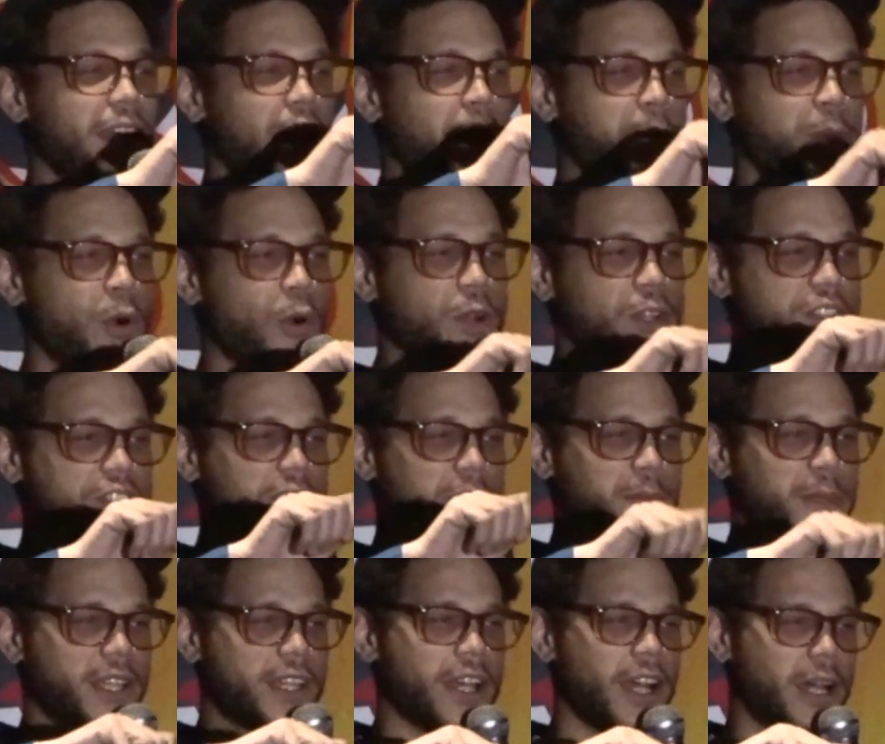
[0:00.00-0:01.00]
abortion
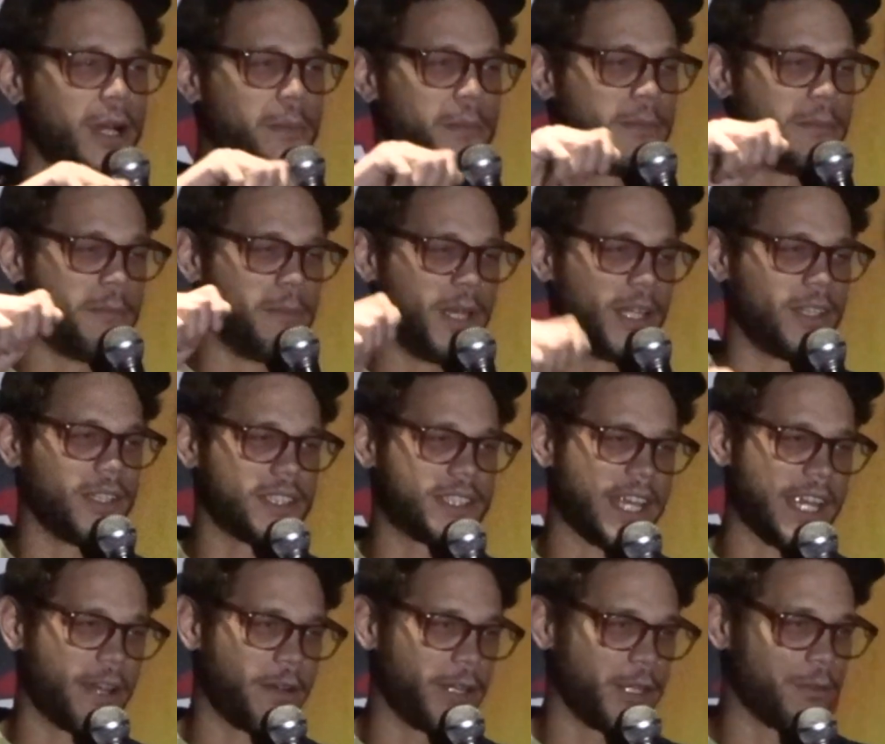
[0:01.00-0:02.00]
become
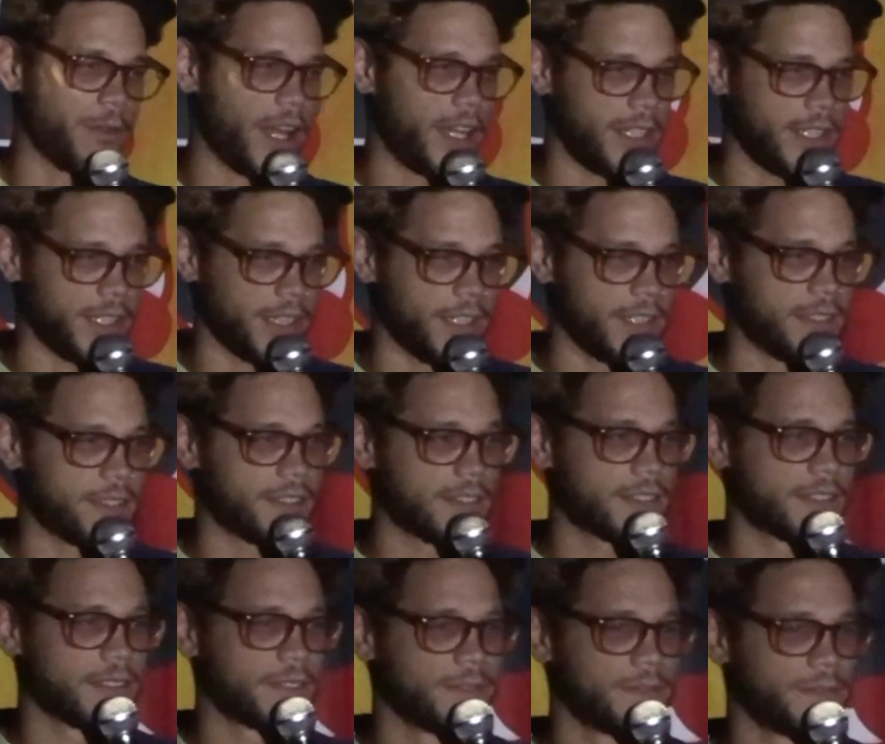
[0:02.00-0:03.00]
military readiness.